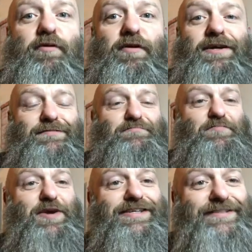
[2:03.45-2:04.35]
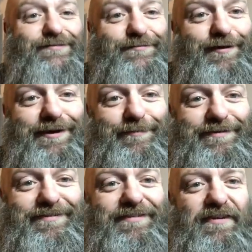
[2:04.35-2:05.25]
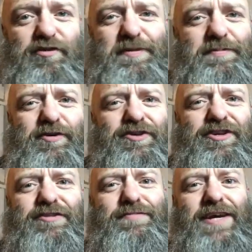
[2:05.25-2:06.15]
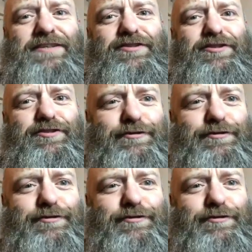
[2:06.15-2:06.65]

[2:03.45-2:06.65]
That's amazing. Wow. Have you people got nothing better to do?